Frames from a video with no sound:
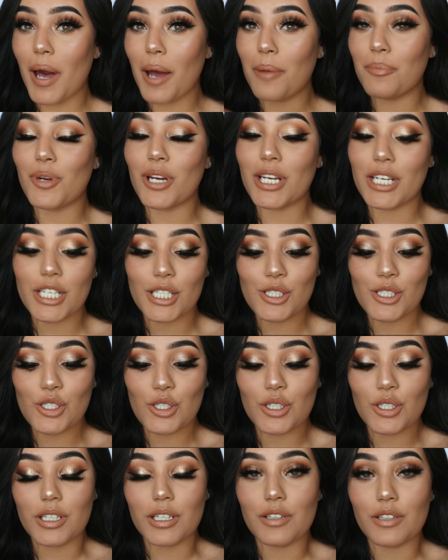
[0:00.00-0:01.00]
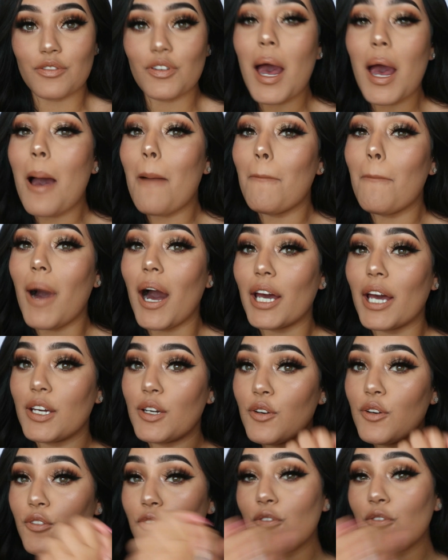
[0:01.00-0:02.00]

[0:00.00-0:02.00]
I'm ready to give my